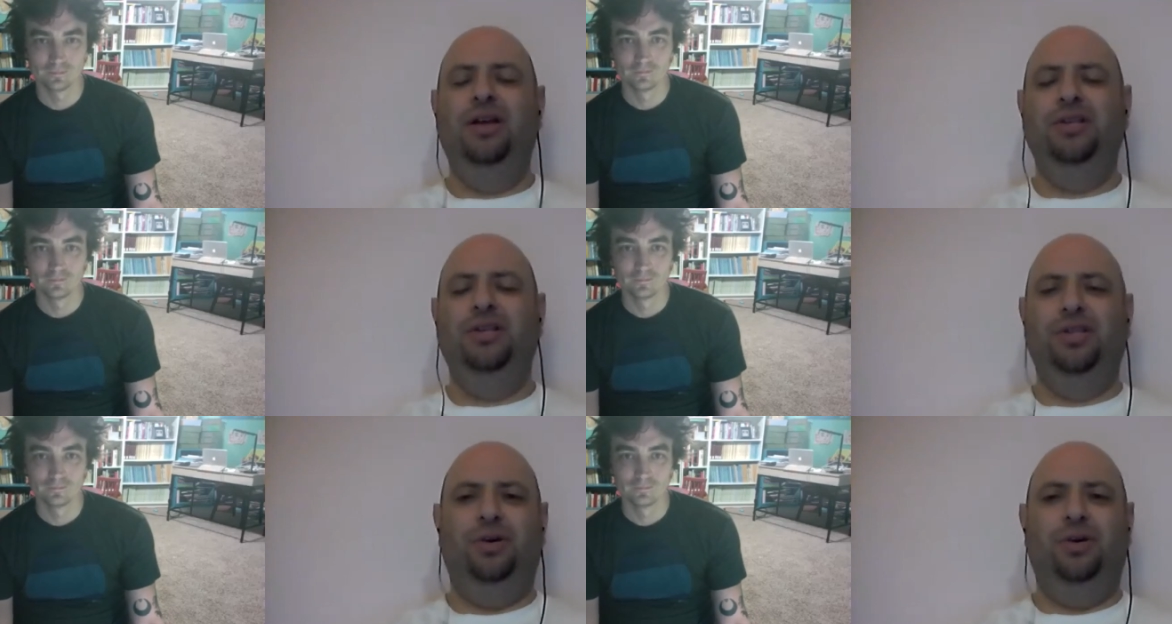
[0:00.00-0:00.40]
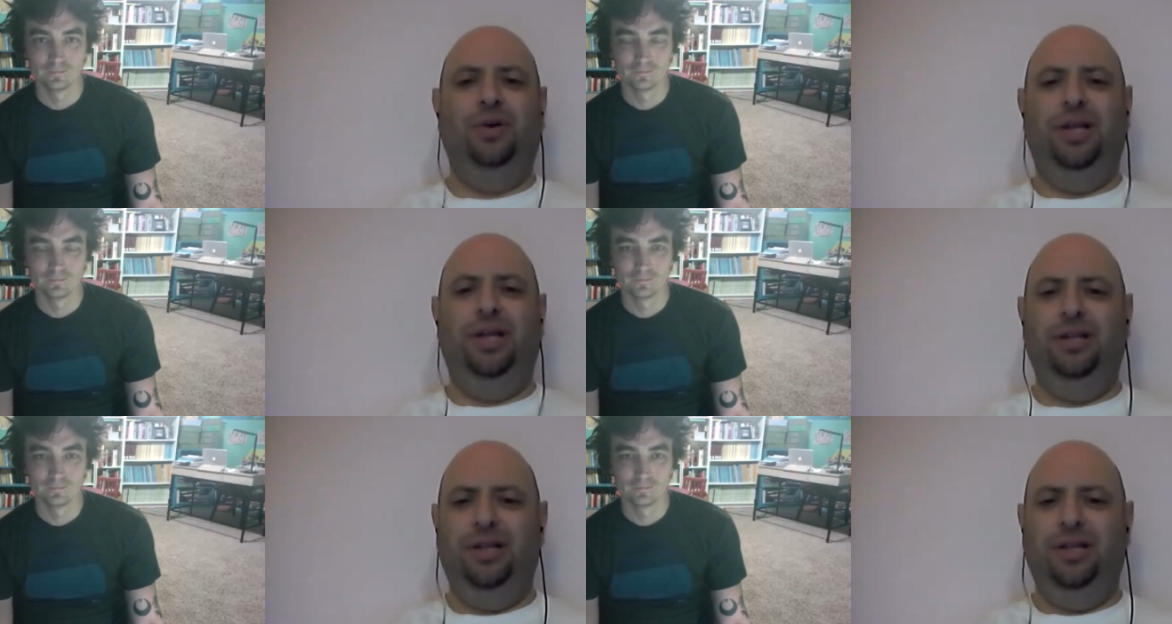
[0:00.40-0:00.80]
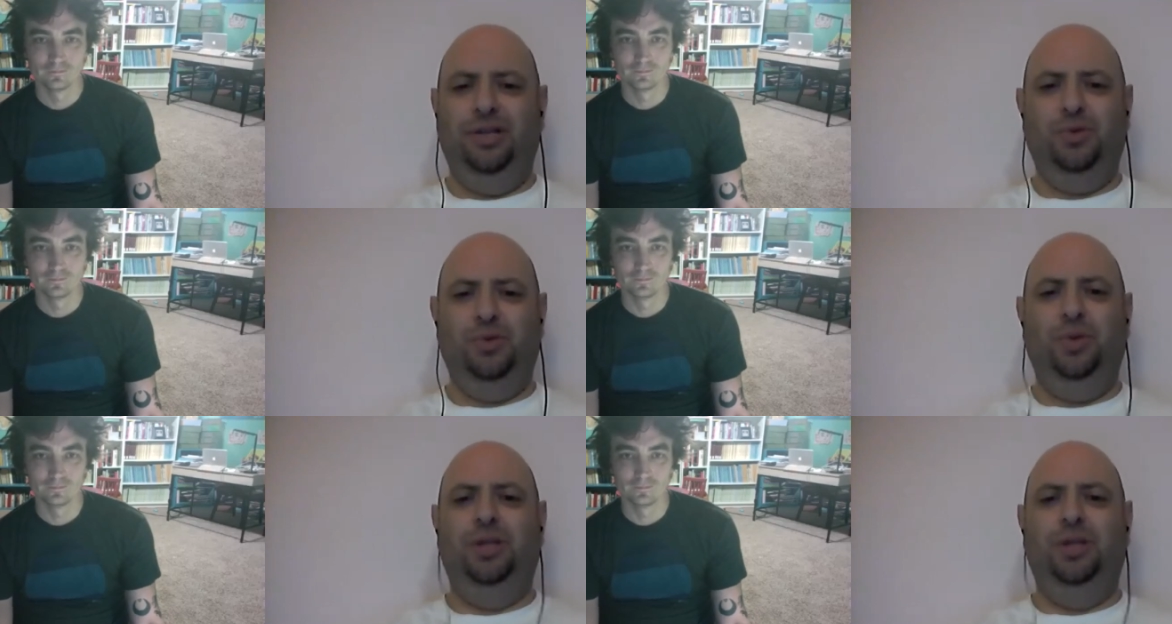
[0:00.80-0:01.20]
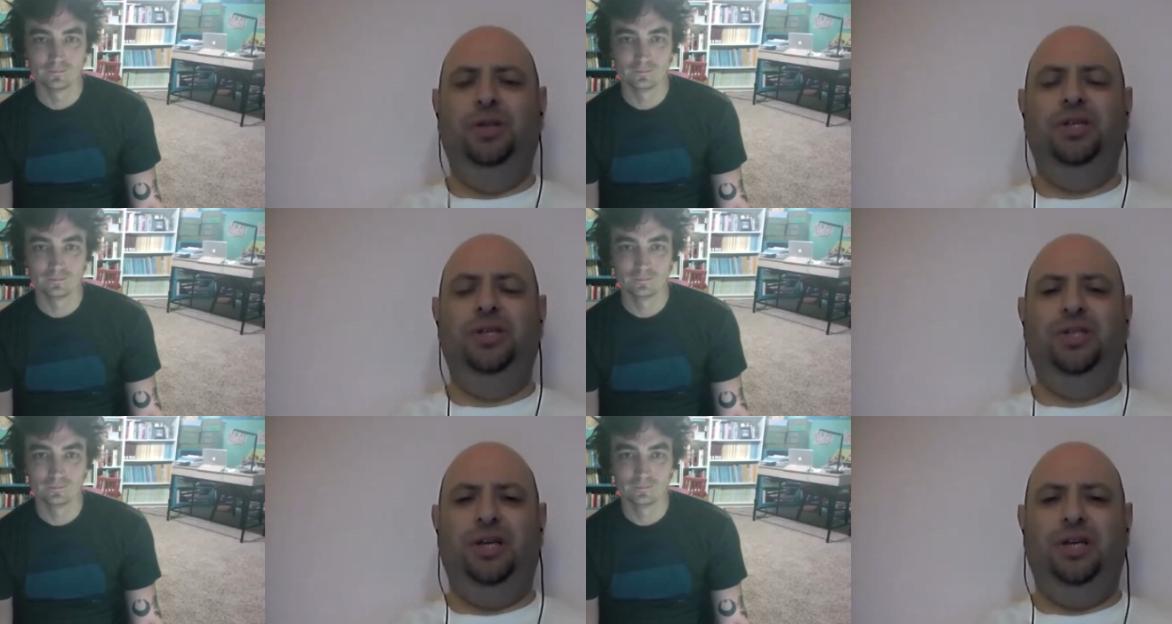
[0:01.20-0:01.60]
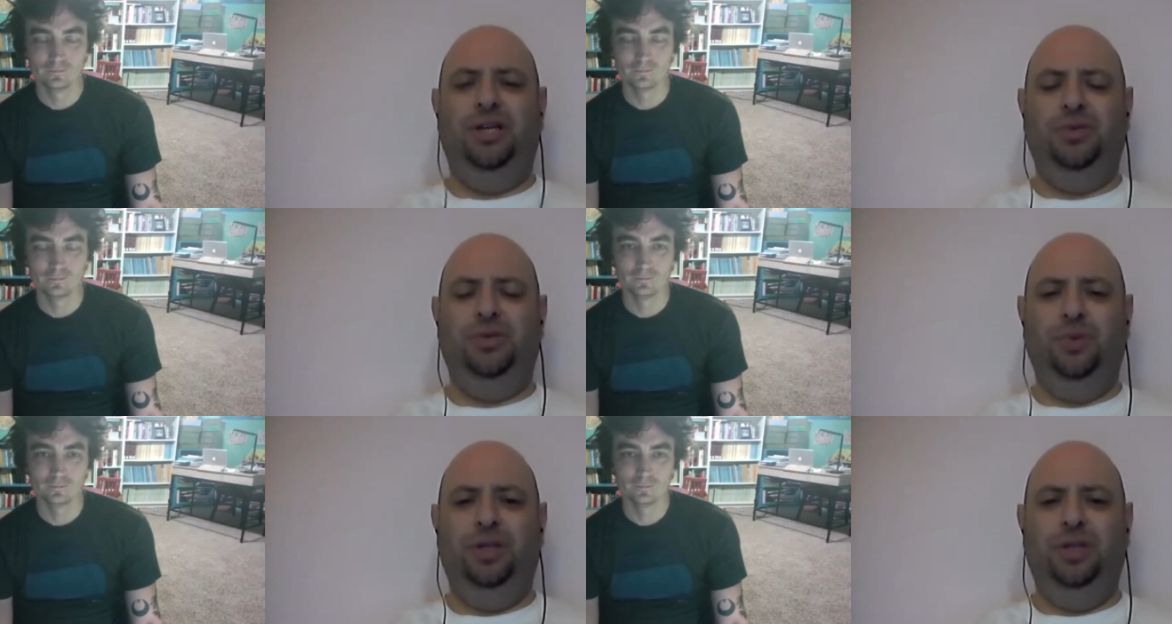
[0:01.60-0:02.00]
Speaker 1: So it, it's really legit.
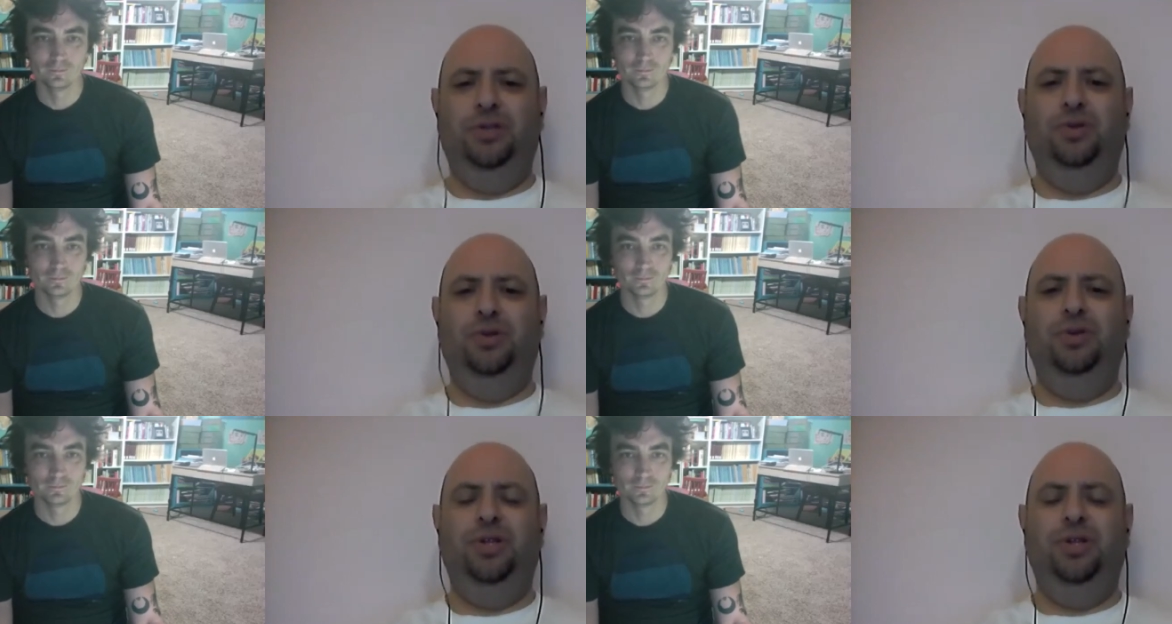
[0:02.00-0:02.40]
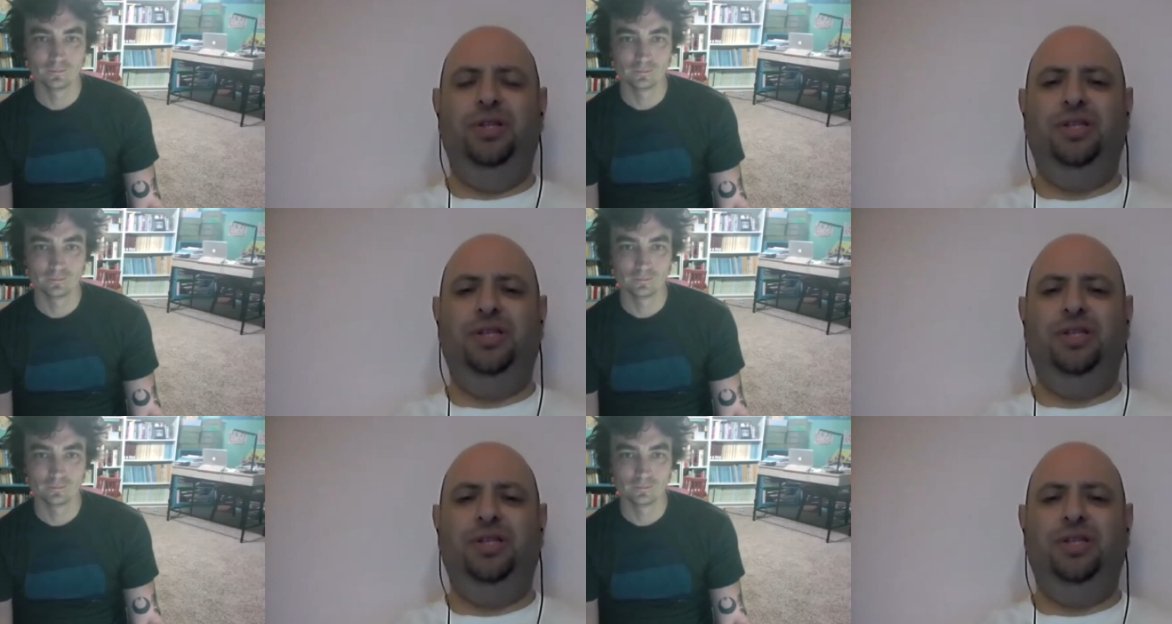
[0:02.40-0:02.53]
It's really true to the